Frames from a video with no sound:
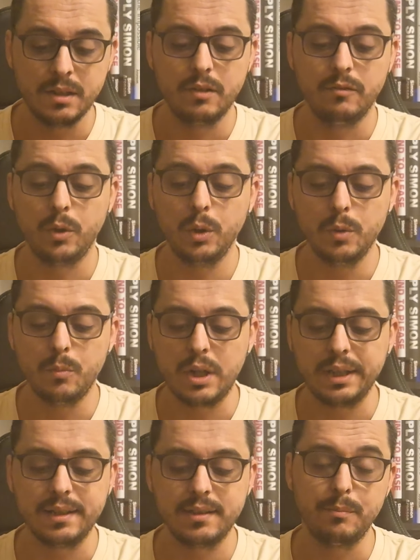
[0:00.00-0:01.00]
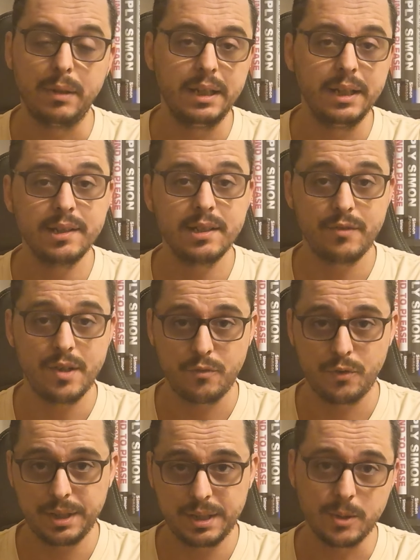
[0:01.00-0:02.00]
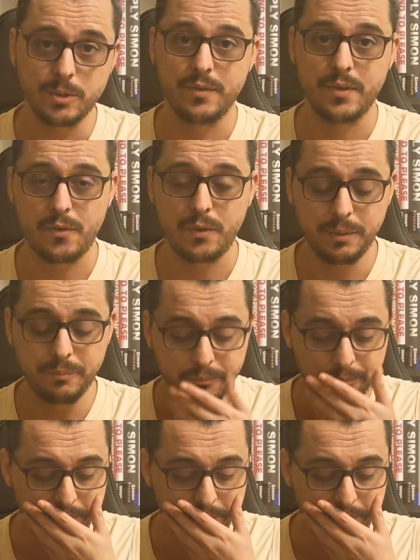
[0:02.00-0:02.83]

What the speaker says: volume 1 is my least favorite out of the 3.